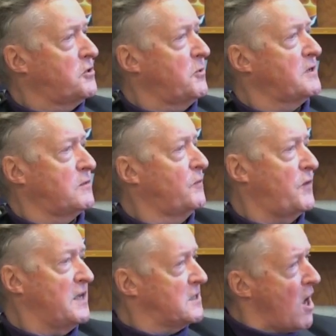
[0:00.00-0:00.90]
tuition
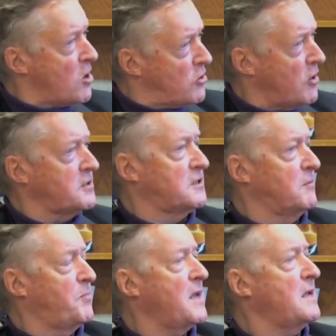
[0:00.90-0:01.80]
fees across
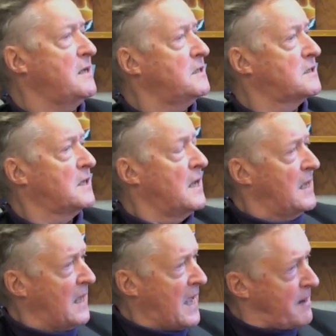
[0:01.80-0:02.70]
the piece,
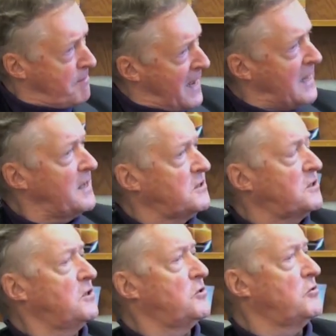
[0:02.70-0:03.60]
and many
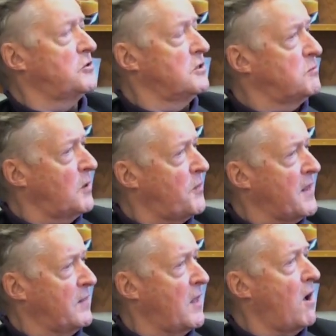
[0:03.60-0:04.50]
institutions will
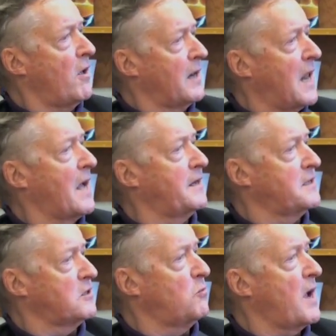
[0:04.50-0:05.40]
think that
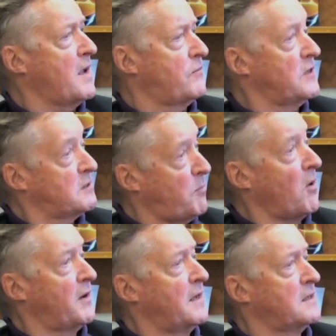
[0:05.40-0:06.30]
online is a way of
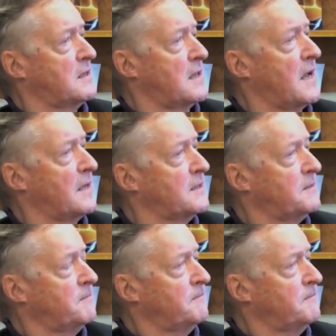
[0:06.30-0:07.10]
responding to that.